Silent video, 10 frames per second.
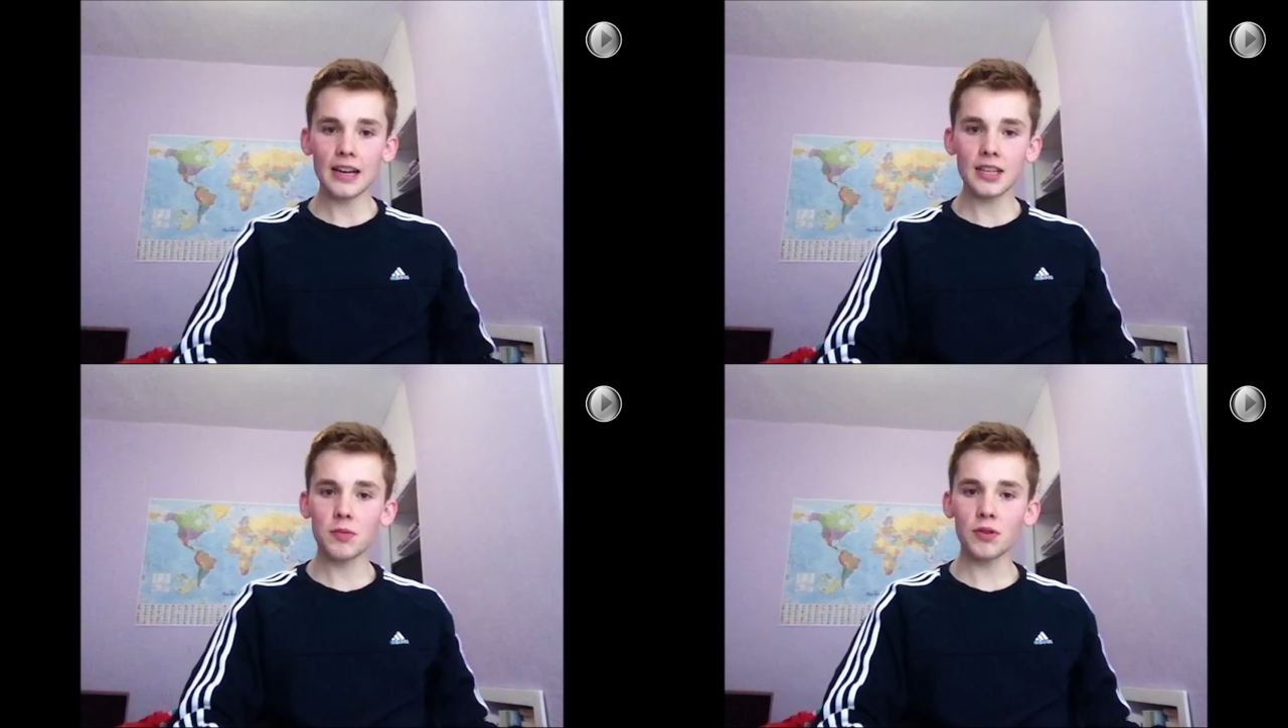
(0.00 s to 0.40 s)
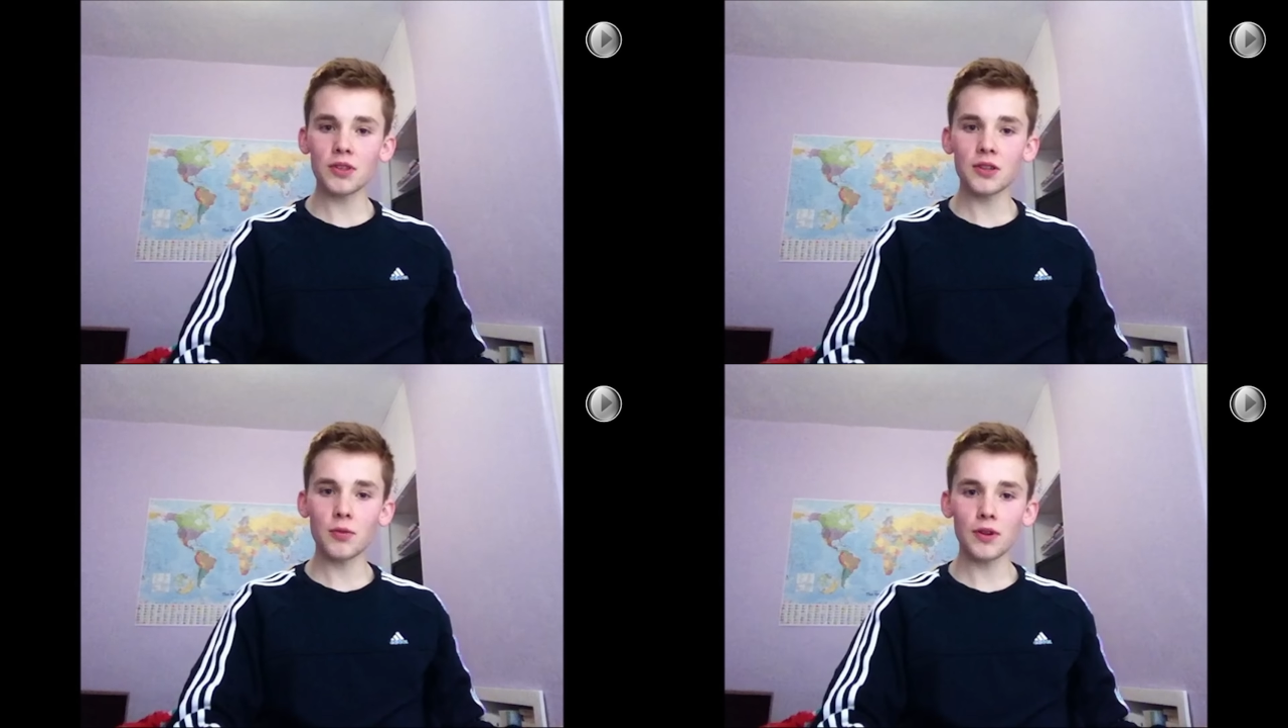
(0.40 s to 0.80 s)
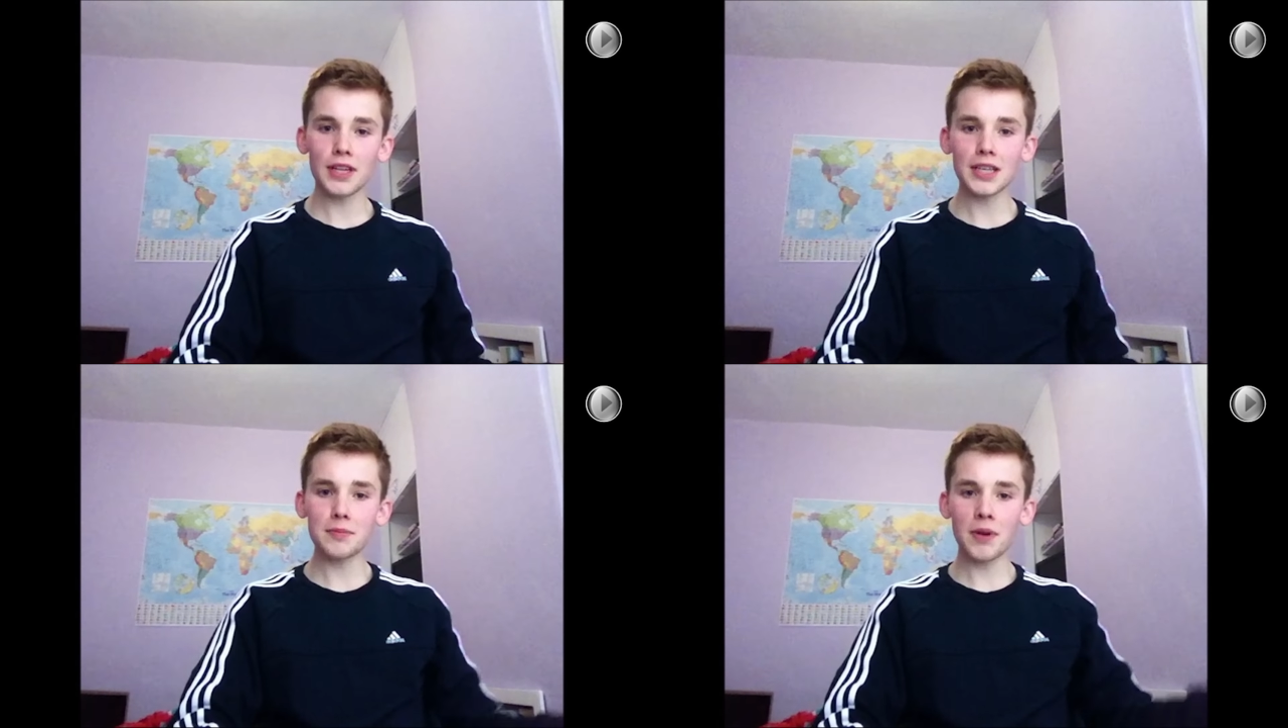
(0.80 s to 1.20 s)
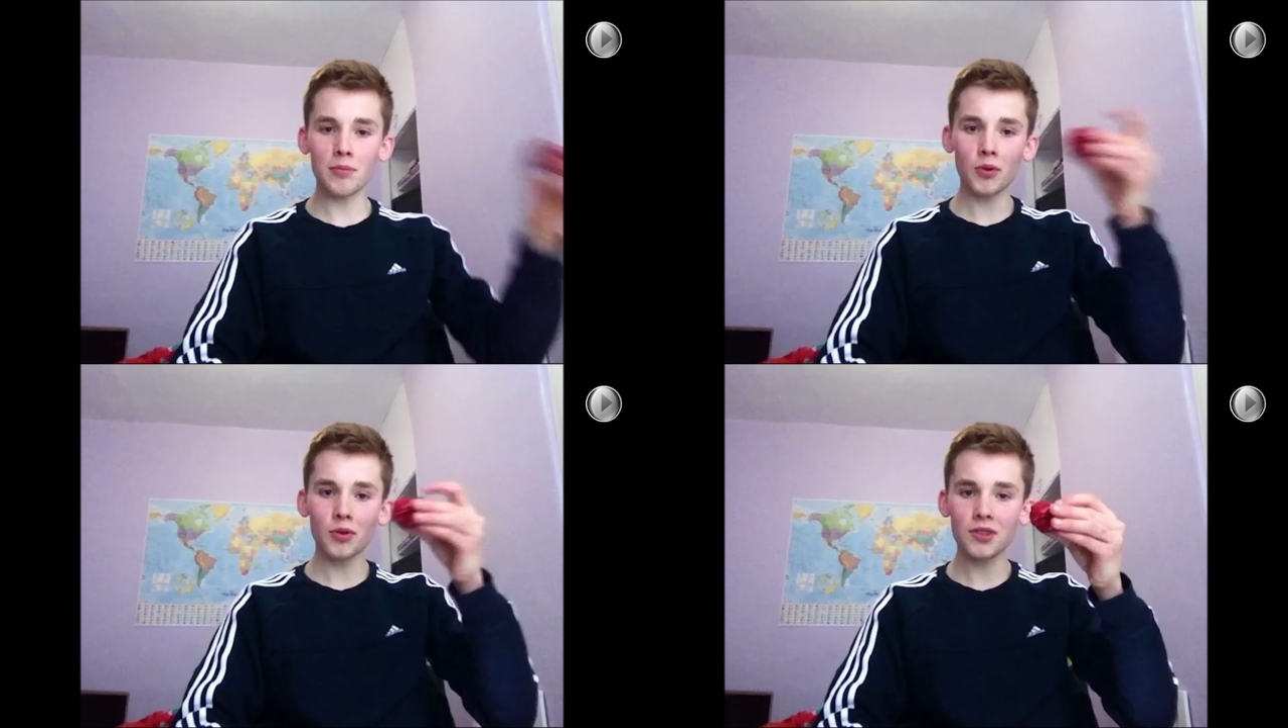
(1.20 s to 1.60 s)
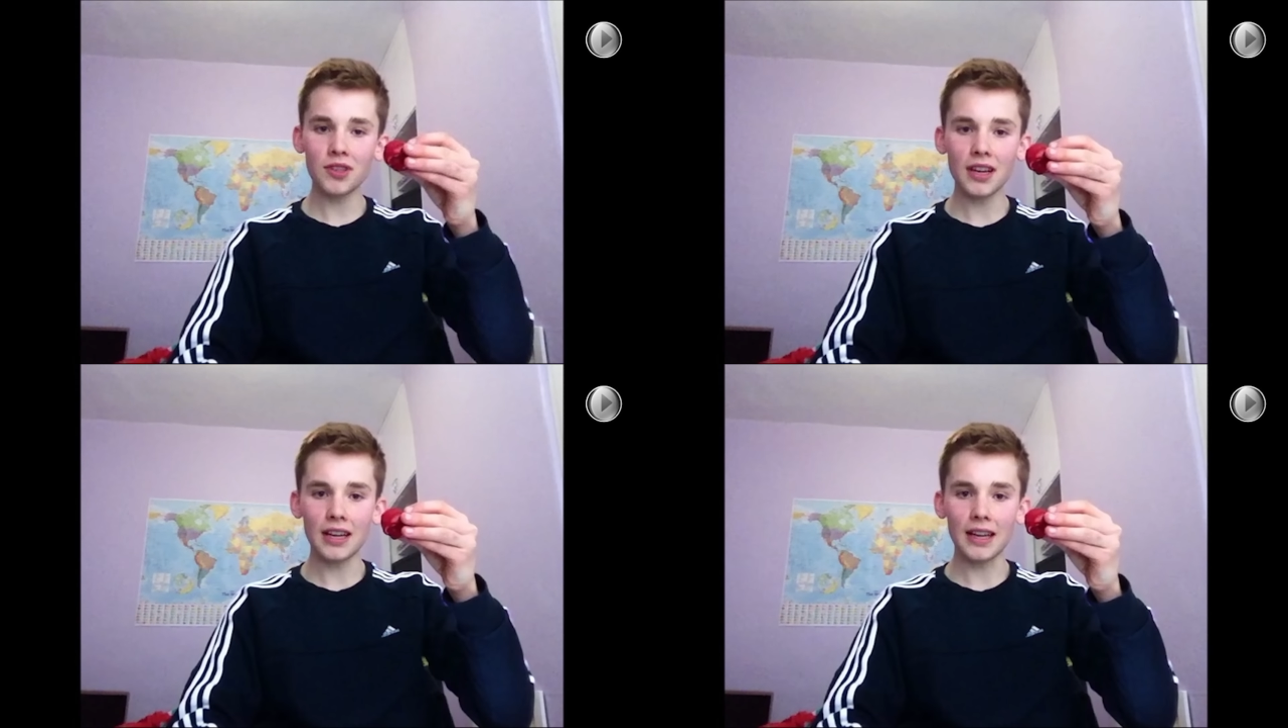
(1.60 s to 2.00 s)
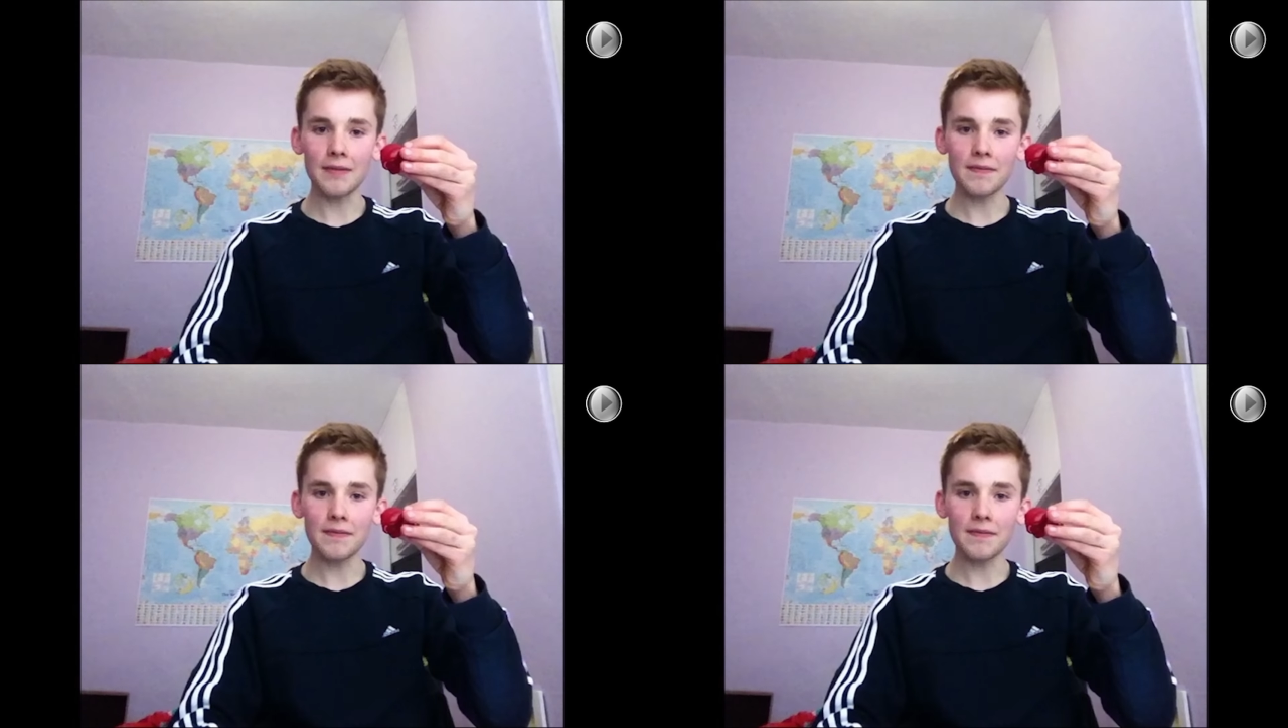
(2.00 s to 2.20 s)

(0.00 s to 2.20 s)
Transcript: And I spotted one of these bad boys. Hello.